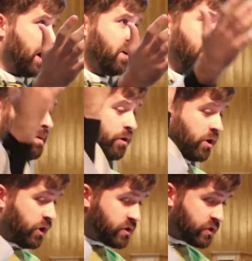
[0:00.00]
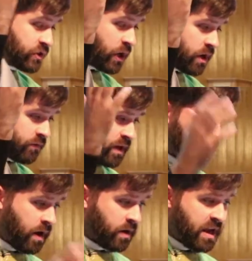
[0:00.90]
our neighborhood,
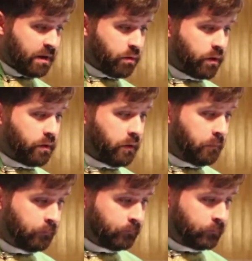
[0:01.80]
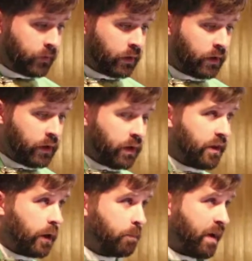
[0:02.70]
serving our neighborhood.
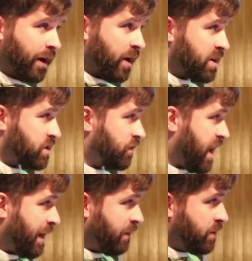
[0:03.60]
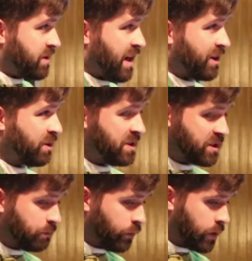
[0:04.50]
That our parish family would not only
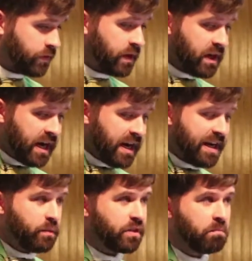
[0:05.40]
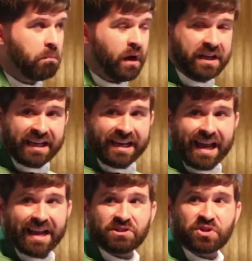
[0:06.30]
support the needy with
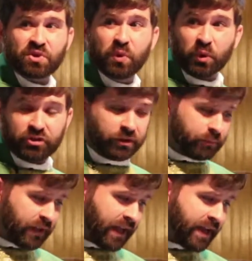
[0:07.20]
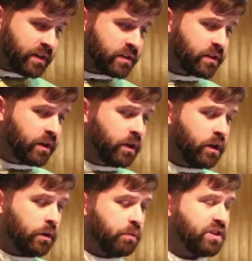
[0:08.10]
money and school supplies,
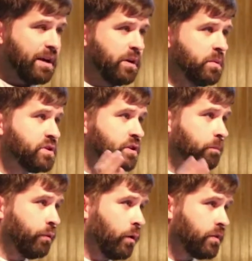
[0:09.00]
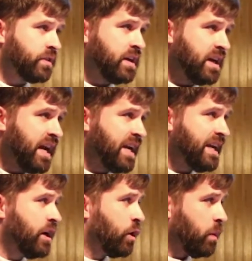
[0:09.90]
but that we would support the
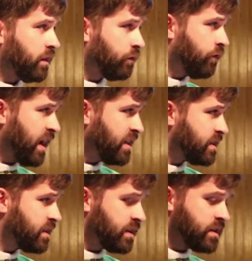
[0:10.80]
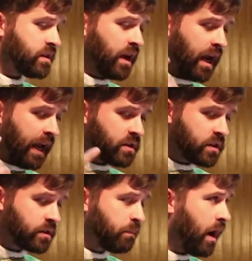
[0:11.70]
needy with faces and
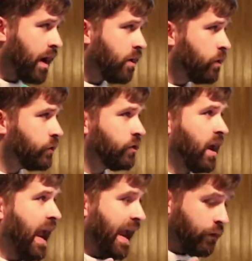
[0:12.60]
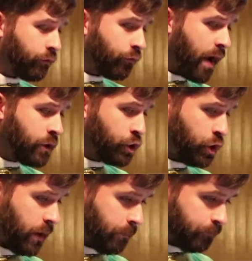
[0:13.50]
smiles and
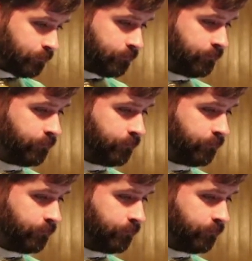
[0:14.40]
friendship.